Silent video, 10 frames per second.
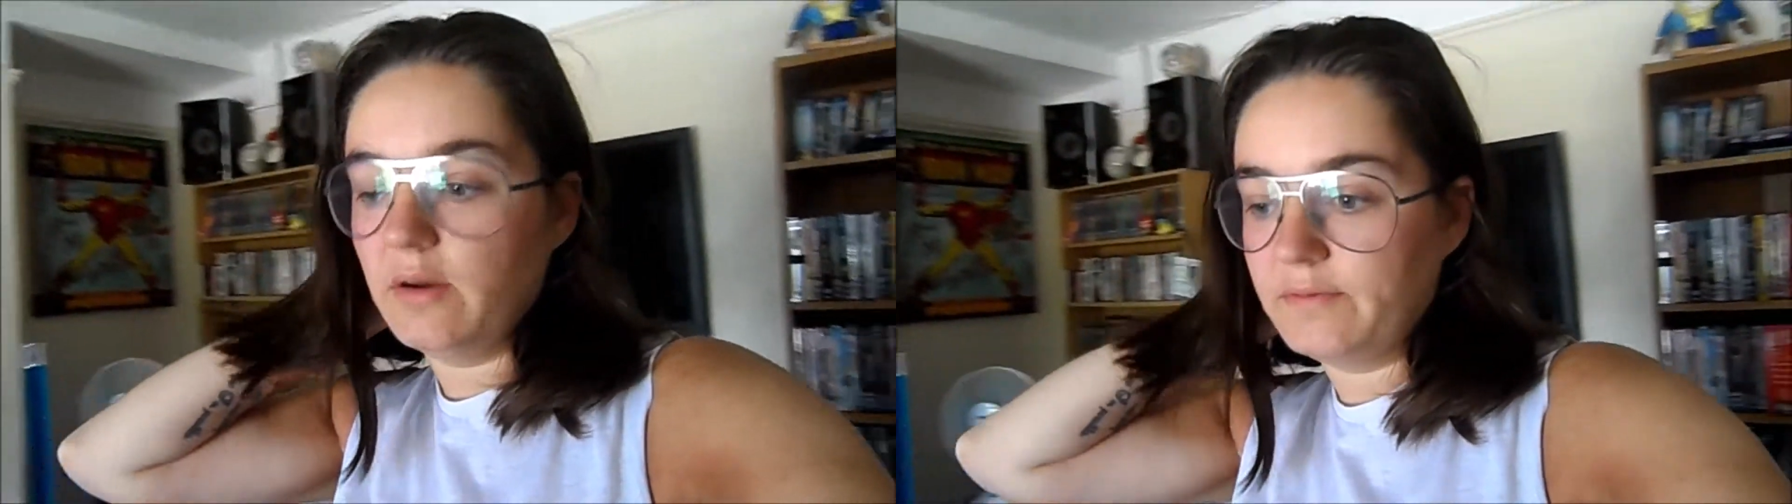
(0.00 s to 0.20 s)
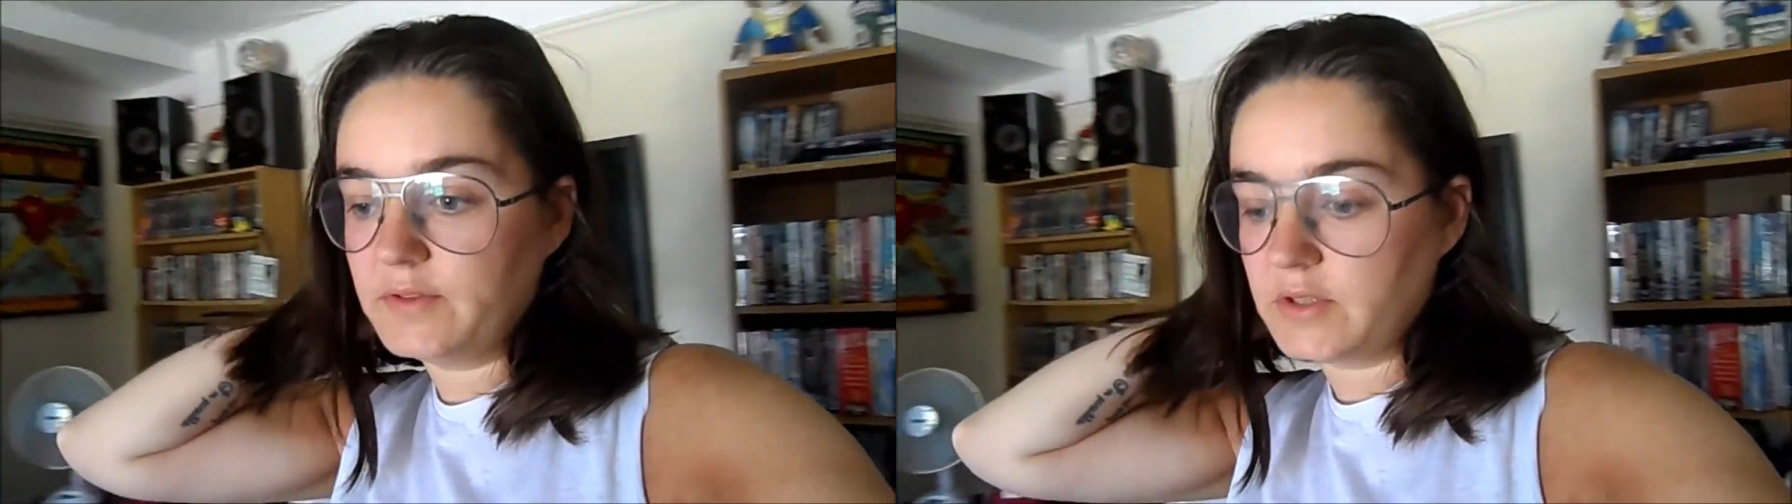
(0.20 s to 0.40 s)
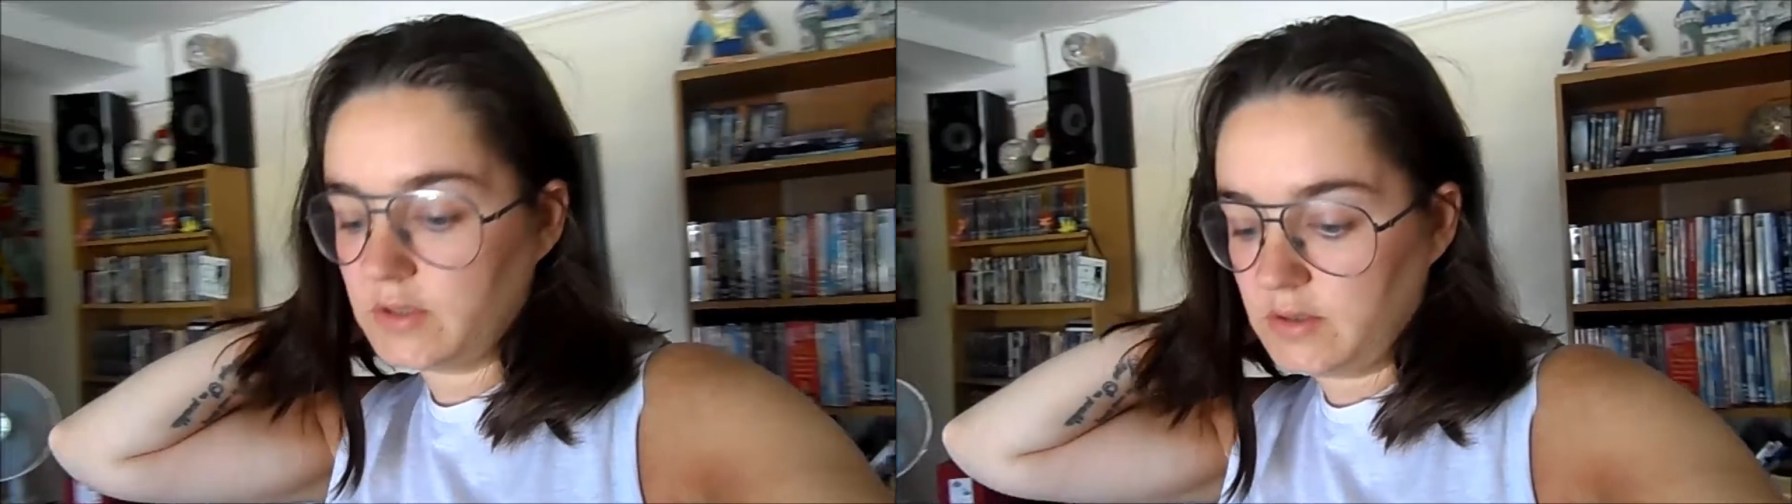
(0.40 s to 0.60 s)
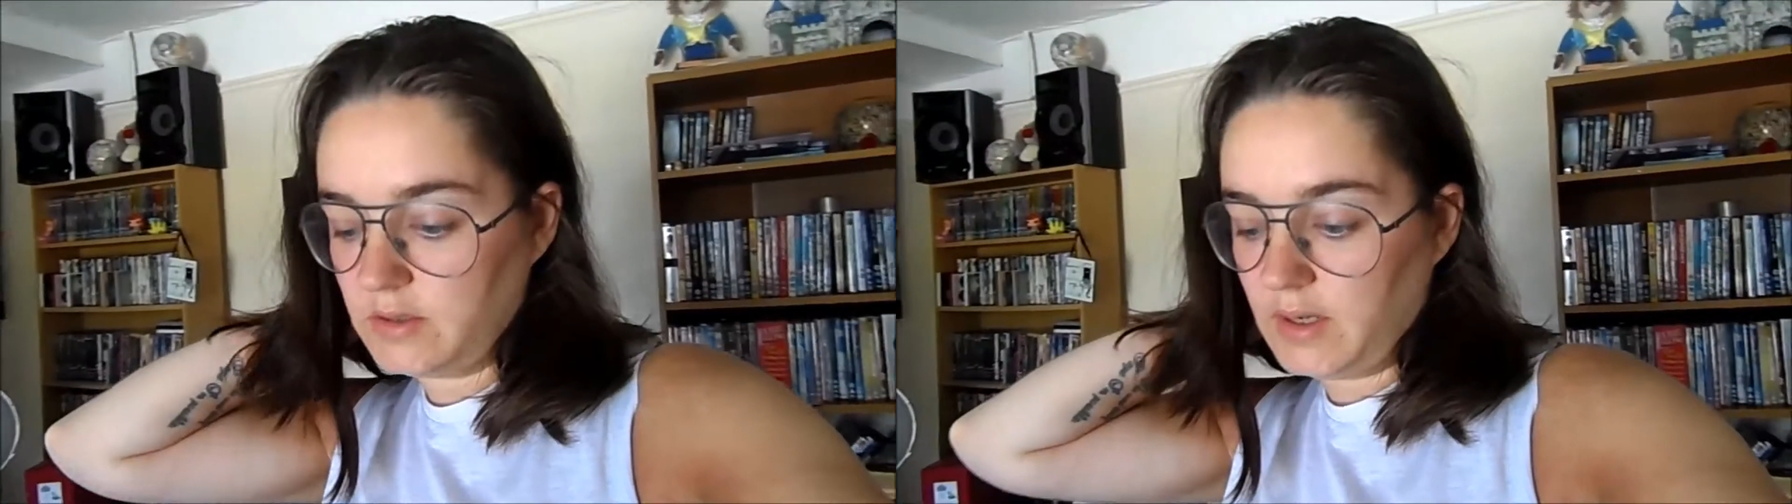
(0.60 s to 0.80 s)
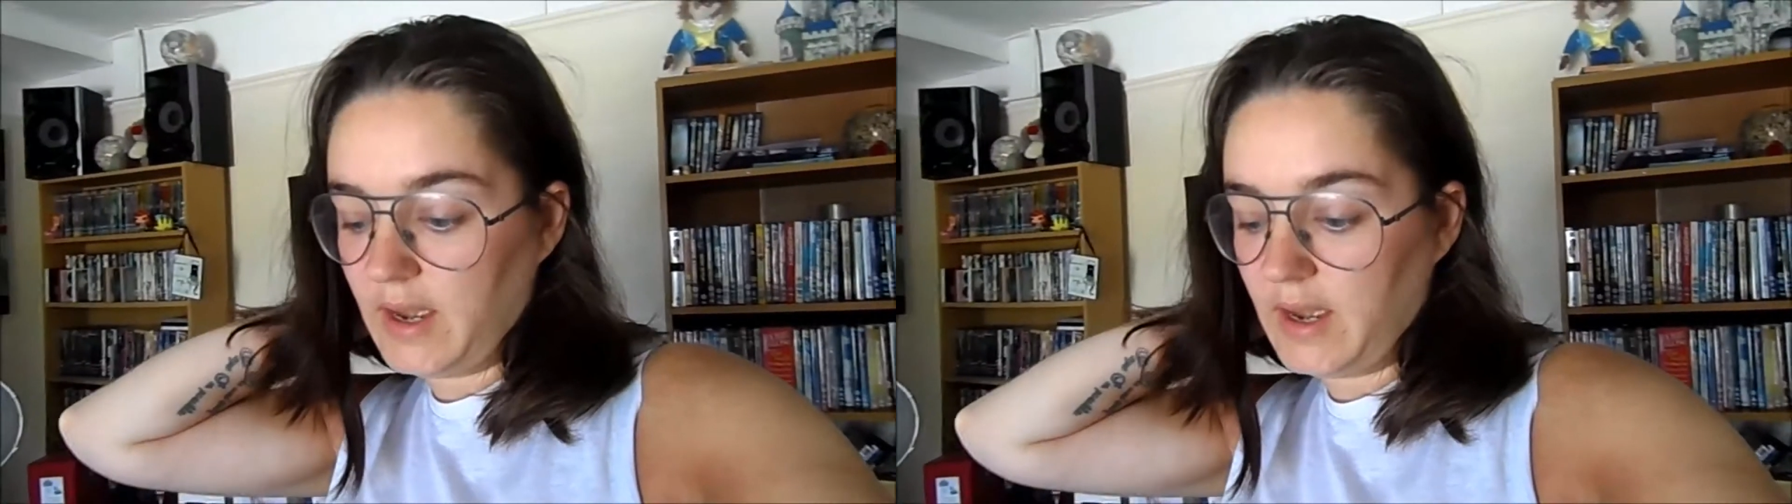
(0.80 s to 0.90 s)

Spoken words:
loves